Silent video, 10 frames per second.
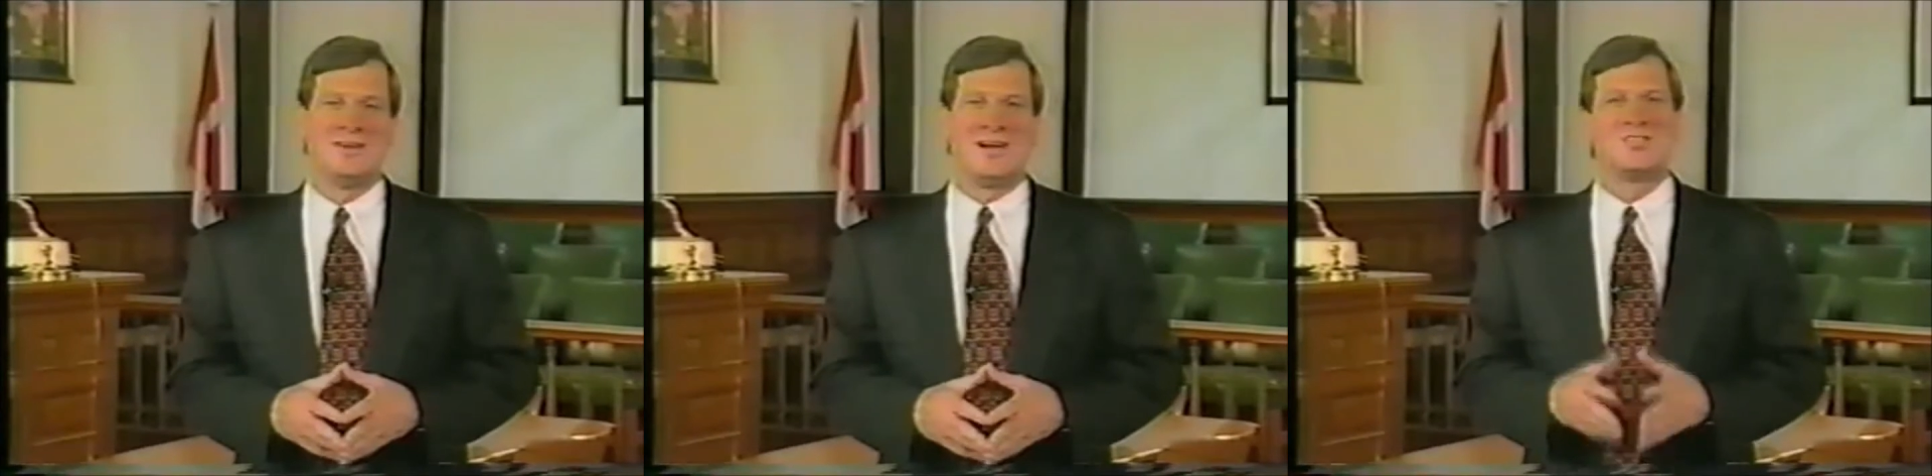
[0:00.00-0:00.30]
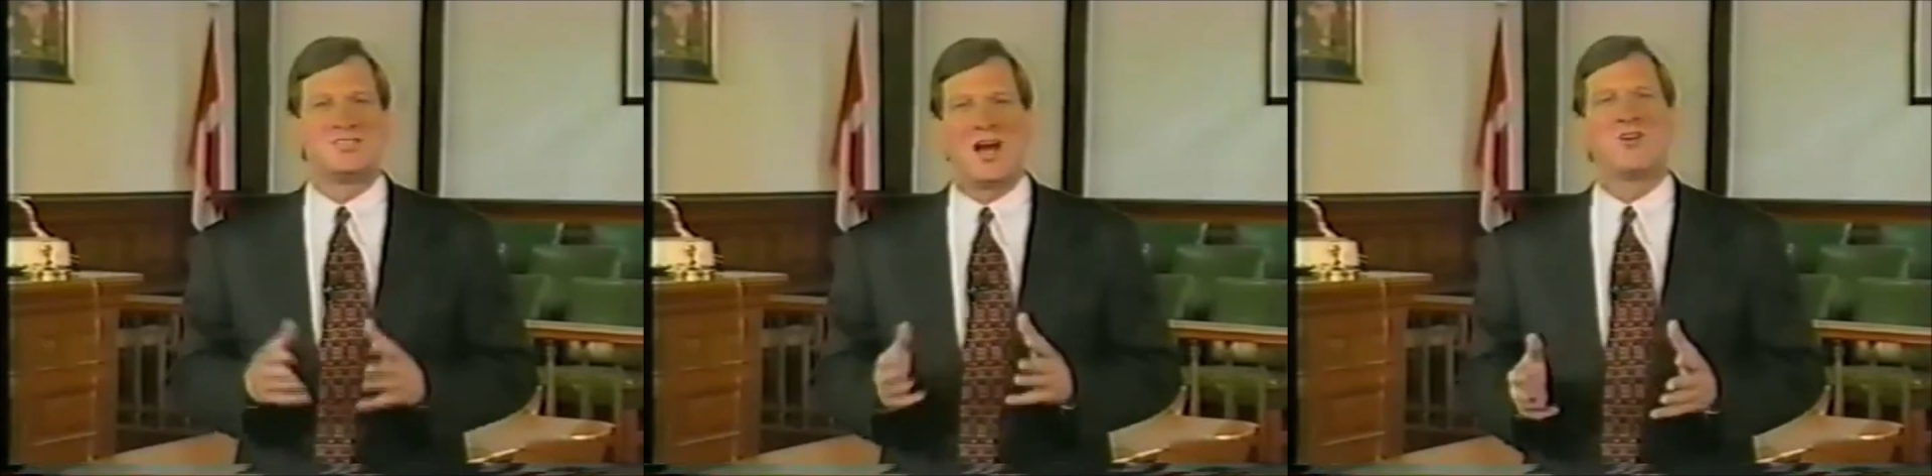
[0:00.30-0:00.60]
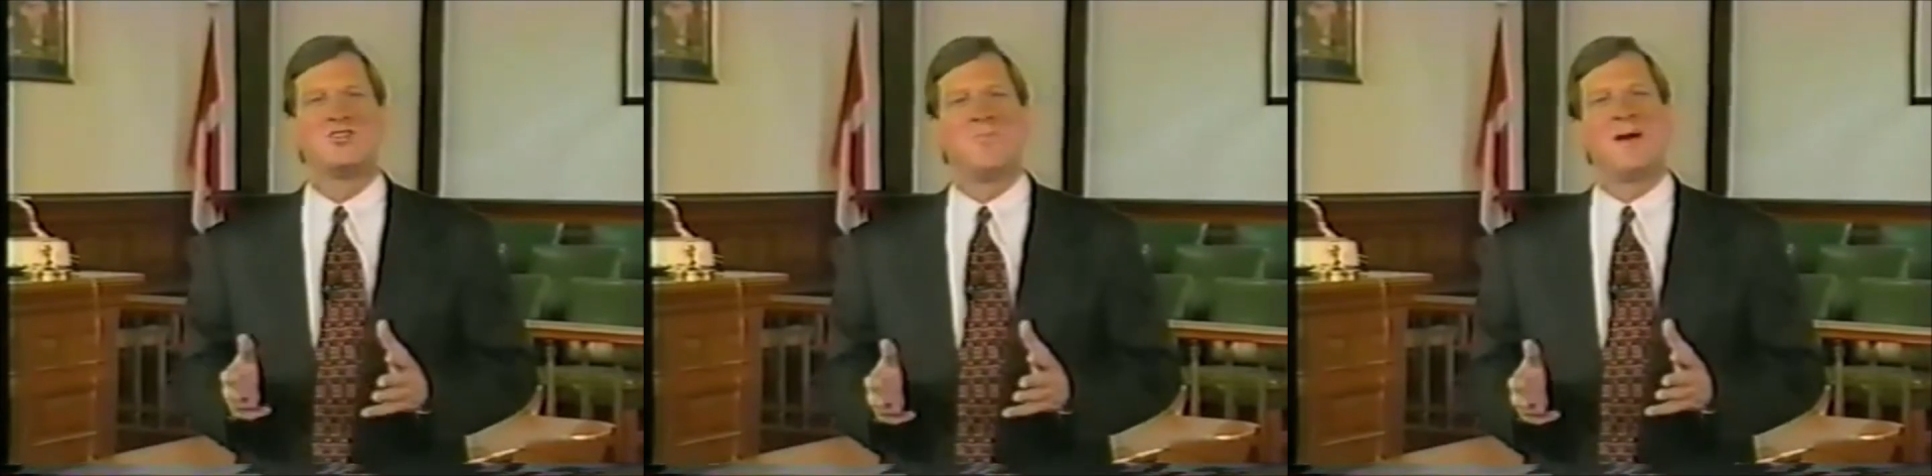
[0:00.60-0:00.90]
A
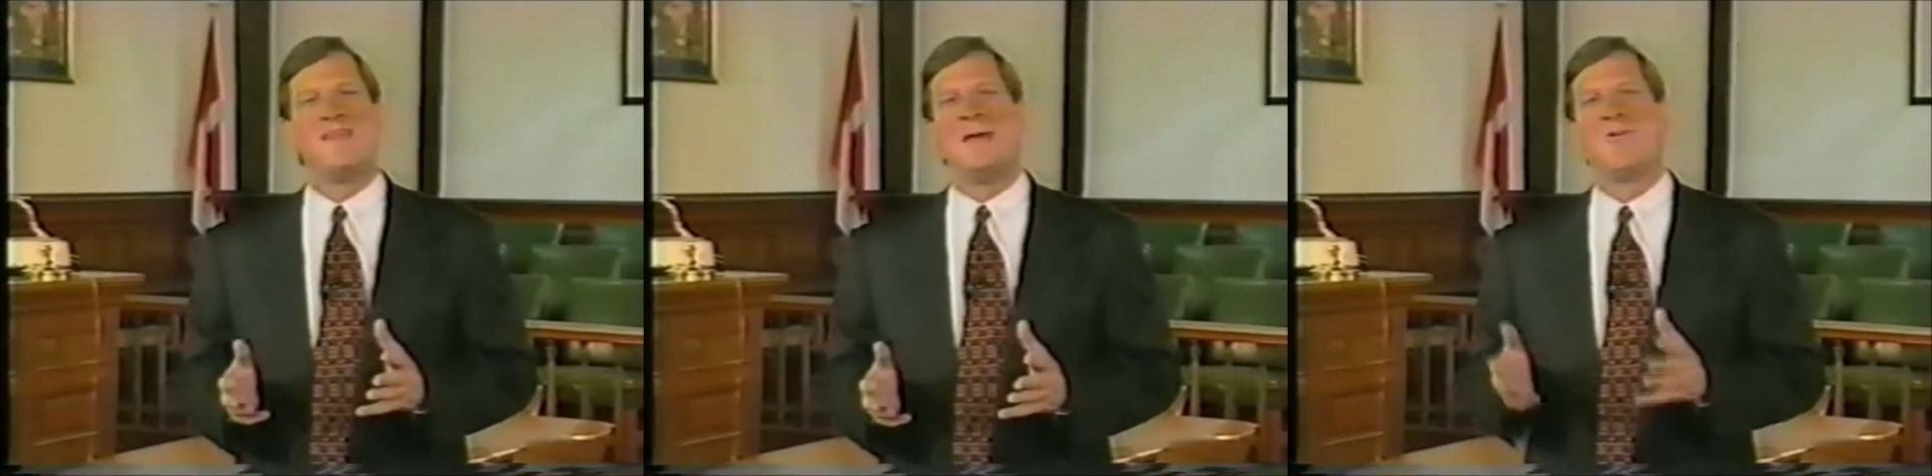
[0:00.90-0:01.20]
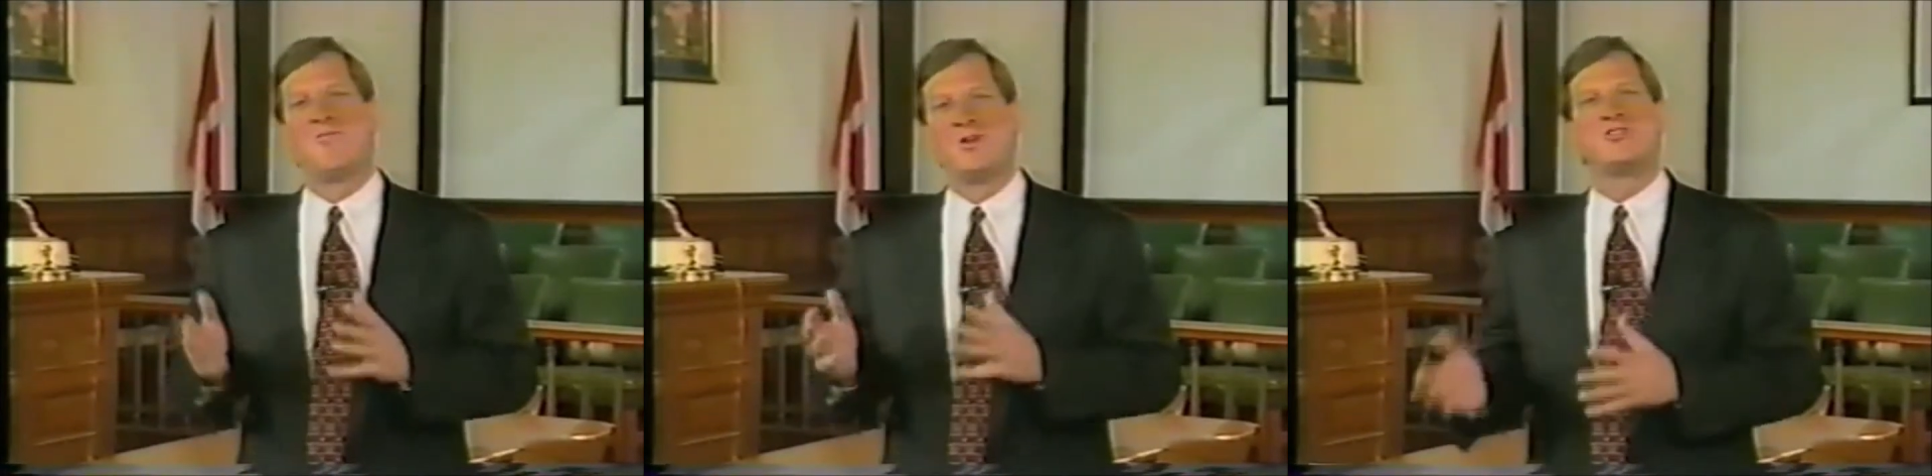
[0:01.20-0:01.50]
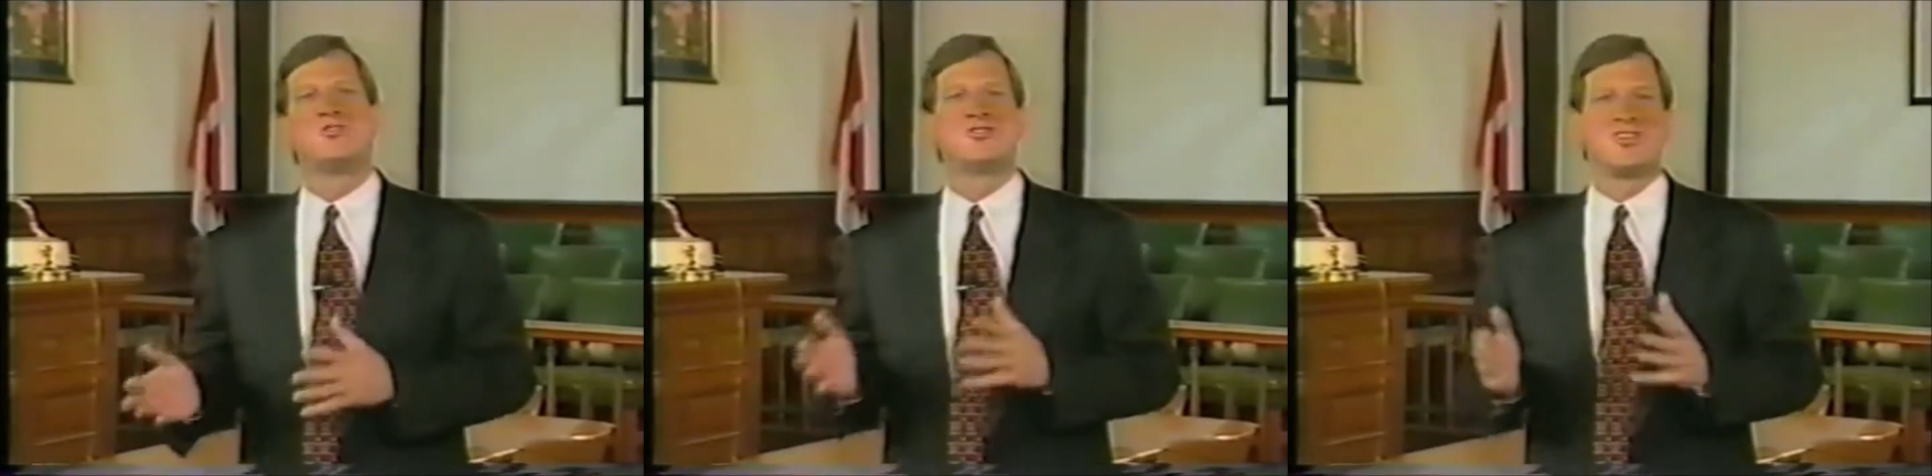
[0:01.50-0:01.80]
sergeant by the name of
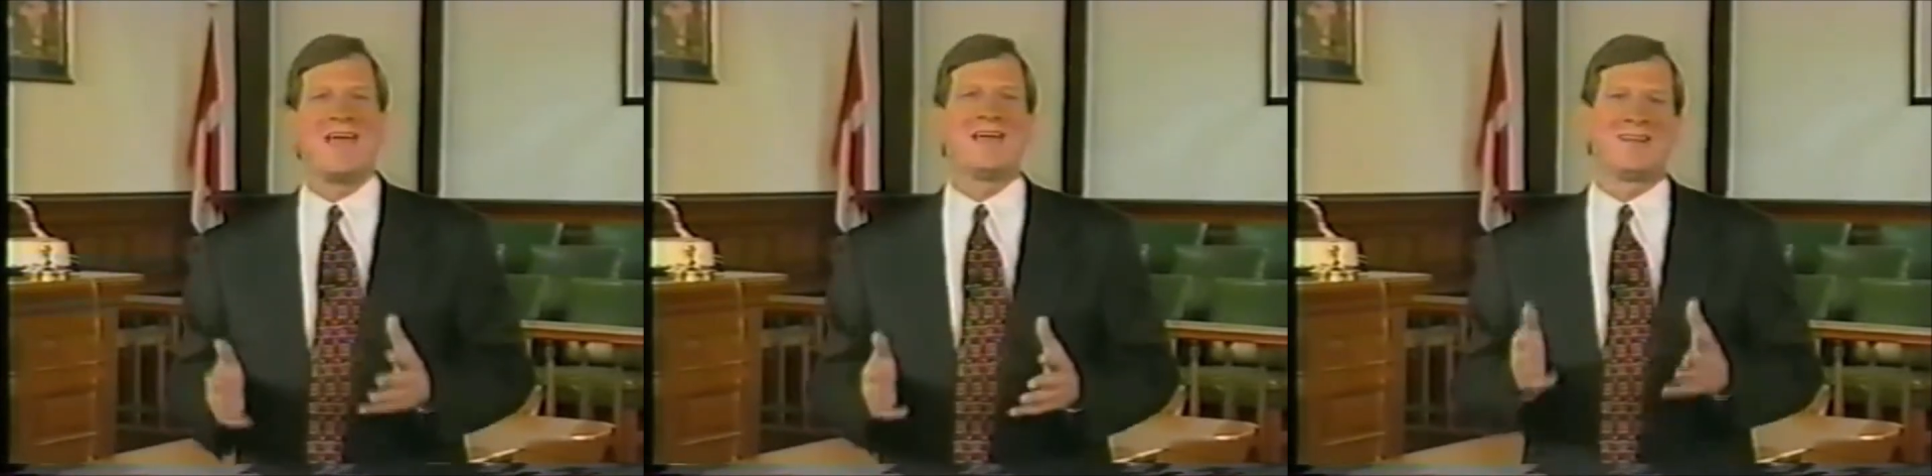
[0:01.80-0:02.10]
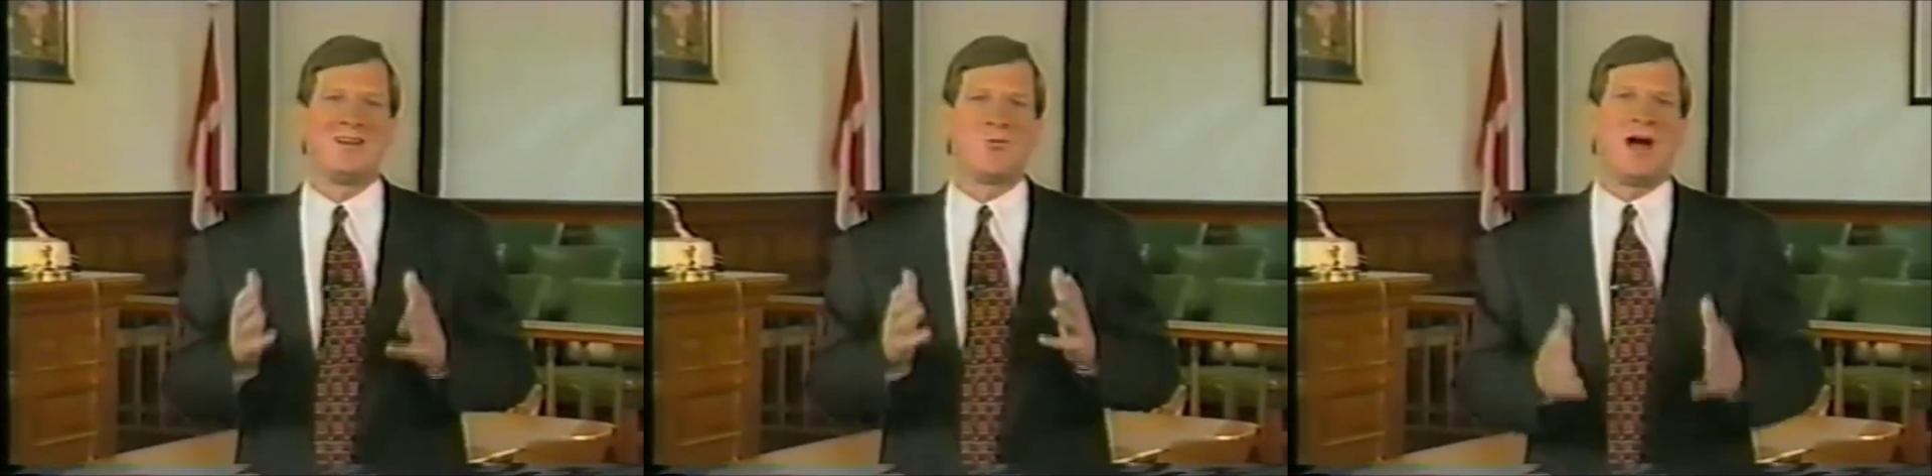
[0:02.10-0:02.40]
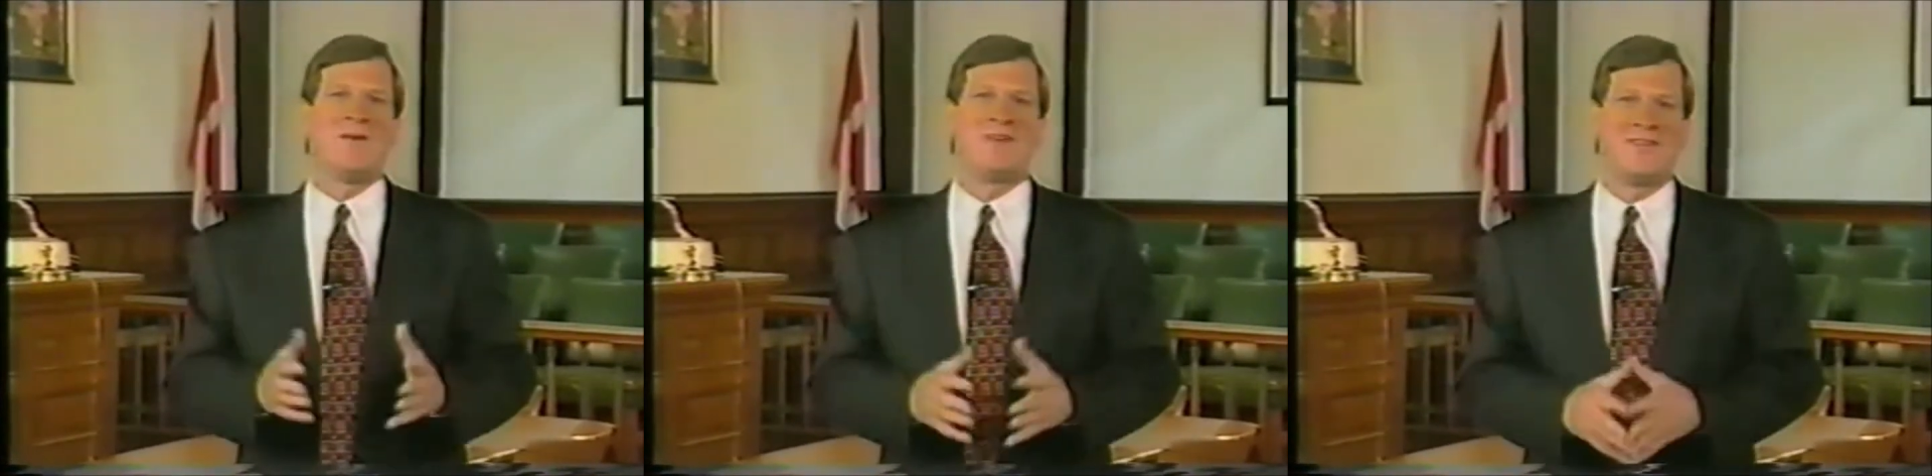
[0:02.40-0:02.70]
Richard Scanlon
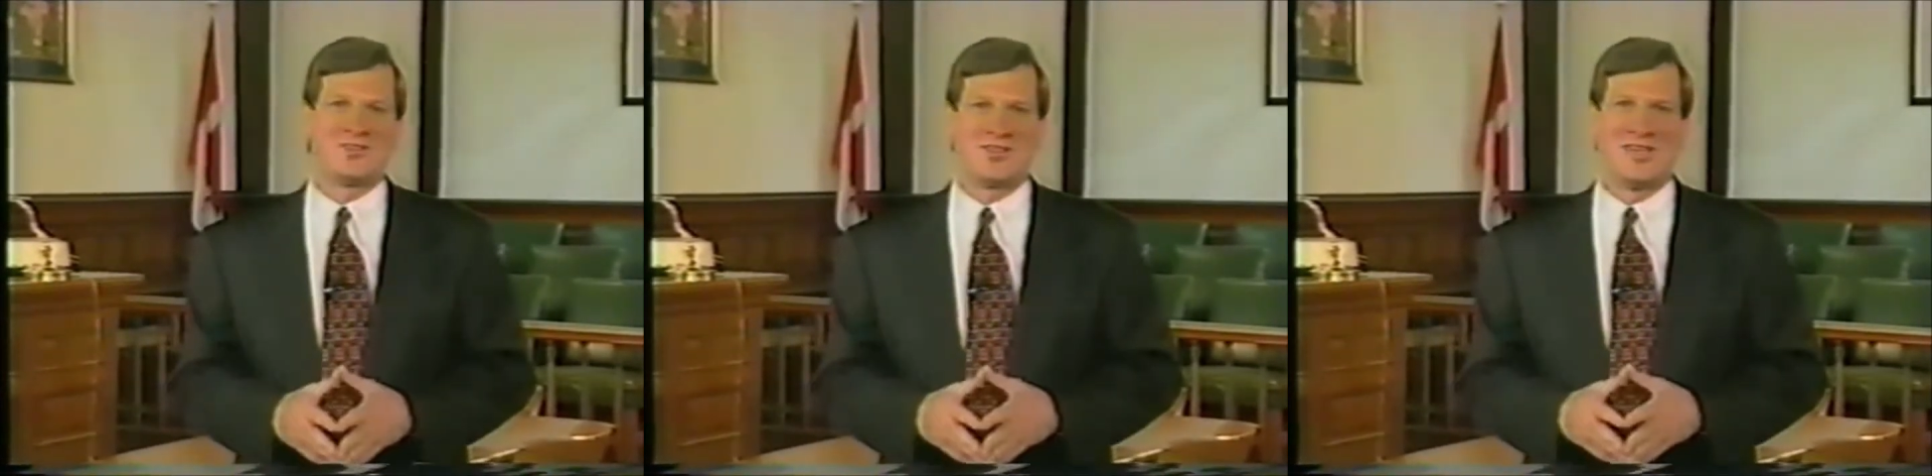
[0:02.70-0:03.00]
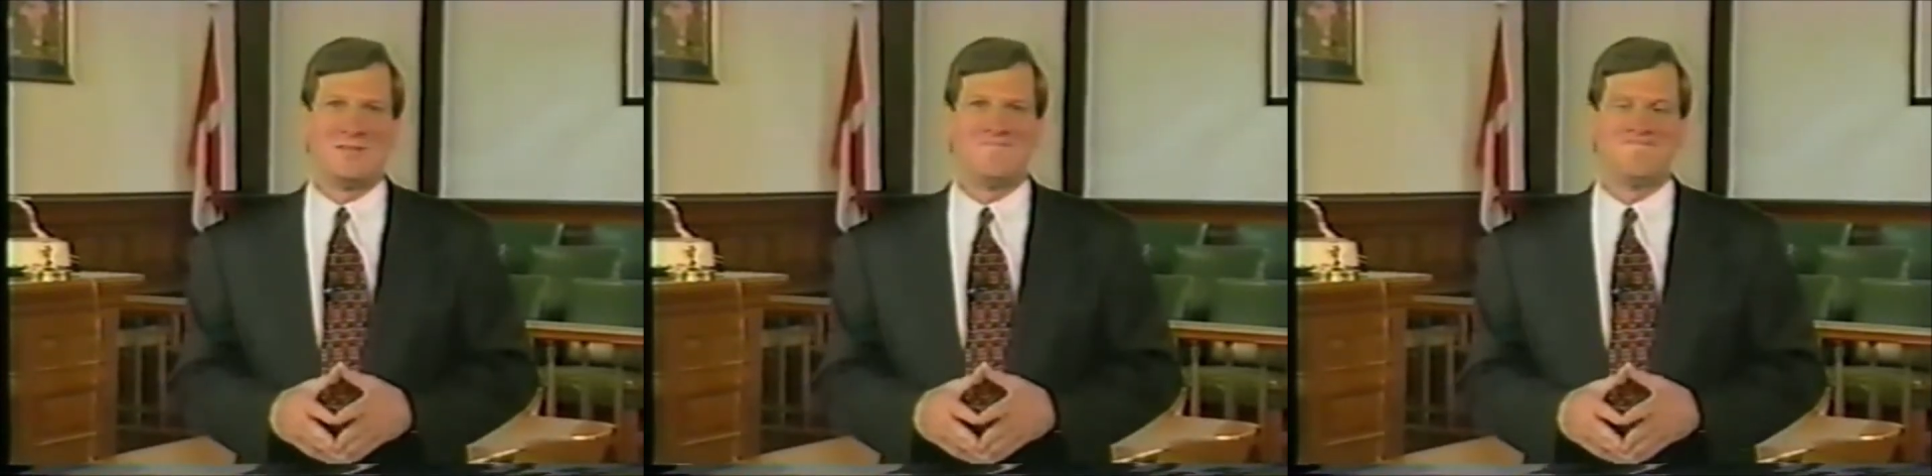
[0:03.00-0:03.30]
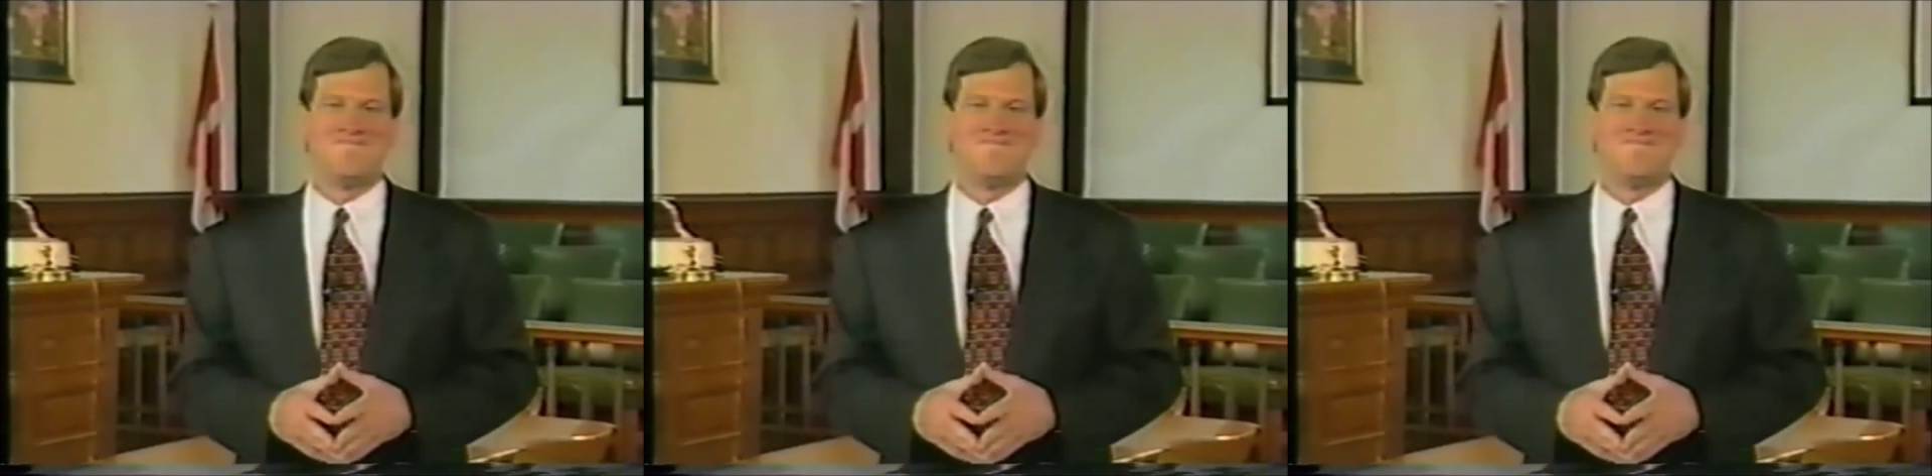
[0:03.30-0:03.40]
arrived on the scene.